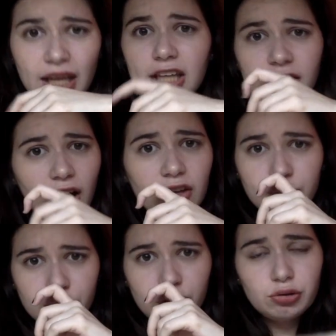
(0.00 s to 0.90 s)
he
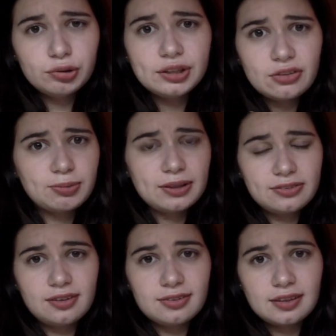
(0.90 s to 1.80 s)
also will know who he is when he
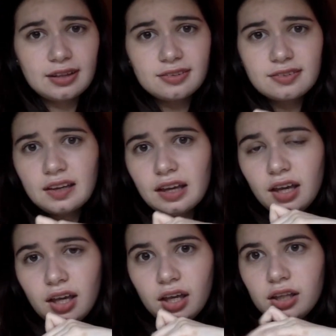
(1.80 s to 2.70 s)
sees this.
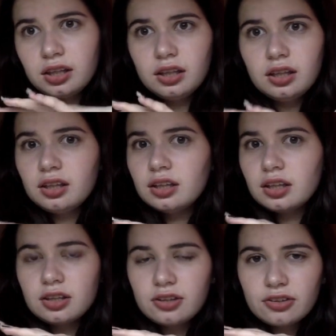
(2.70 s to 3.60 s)
He
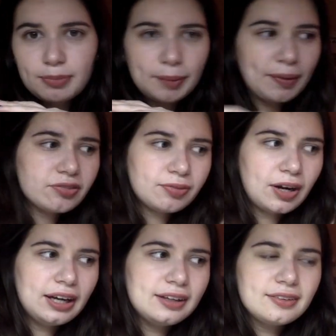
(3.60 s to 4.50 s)
is my best
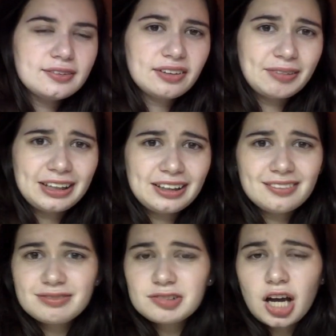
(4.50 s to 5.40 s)
friend.
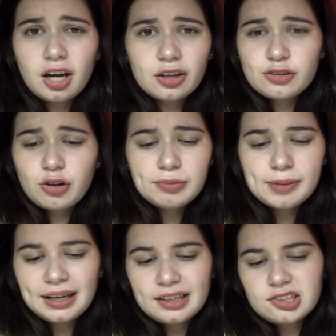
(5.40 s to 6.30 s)
We talk so
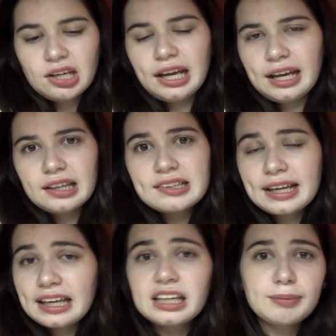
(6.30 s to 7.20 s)
much, and
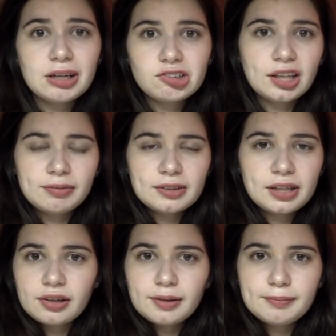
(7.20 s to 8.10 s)
I can't imagine life
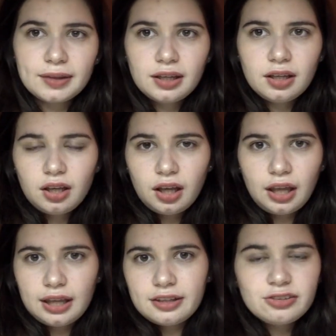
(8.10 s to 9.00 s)
without him.
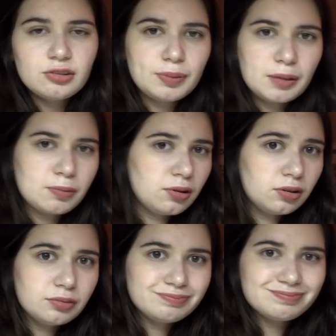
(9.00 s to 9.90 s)
And these two
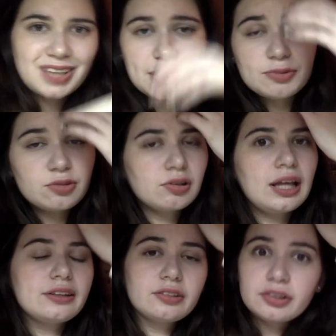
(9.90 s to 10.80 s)
people, I'm so
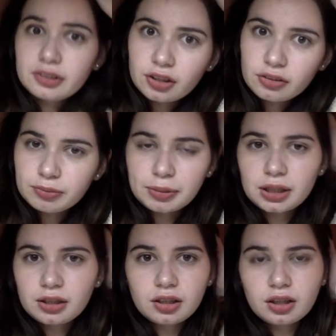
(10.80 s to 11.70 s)
glad that they're here for
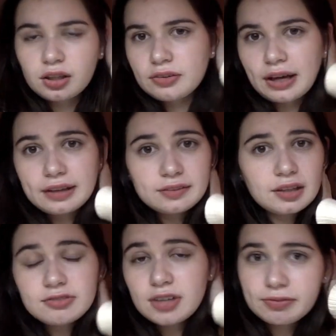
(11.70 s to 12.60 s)
me, and that
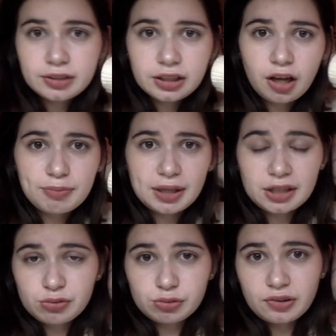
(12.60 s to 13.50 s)
they definitely helped me
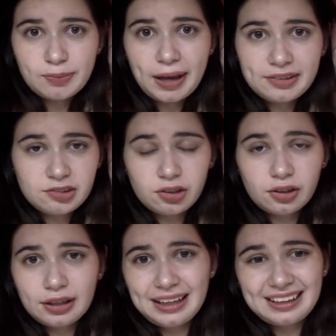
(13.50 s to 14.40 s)
get through this past
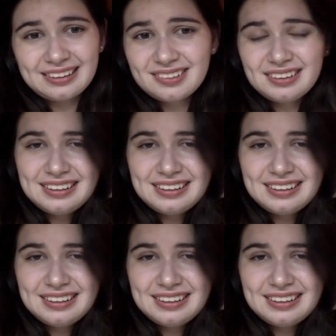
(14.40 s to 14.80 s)
year. And